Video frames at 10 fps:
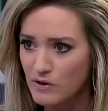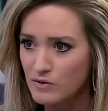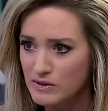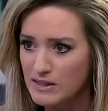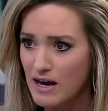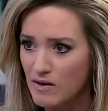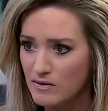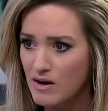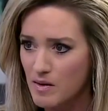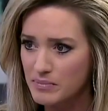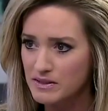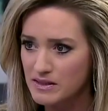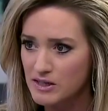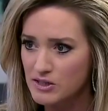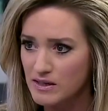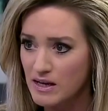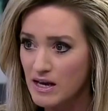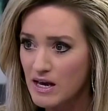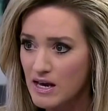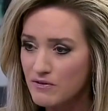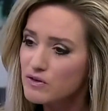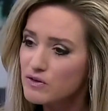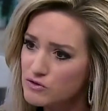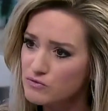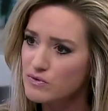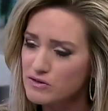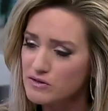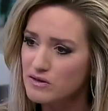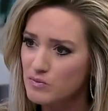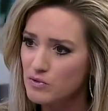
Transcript: vote down compensation, if you're a director on a